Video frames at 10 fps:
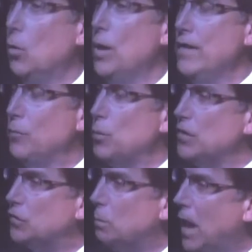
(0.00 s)
have a
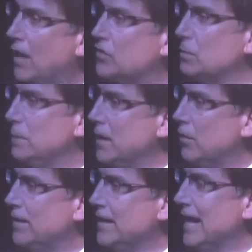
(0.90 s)

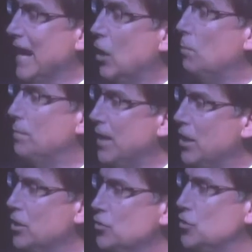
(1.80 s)
responsibility to help
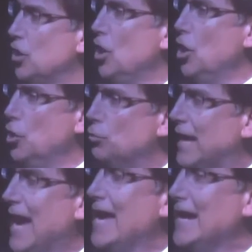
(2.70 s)
those who
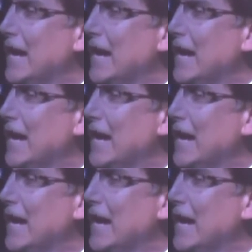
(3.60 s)
can't help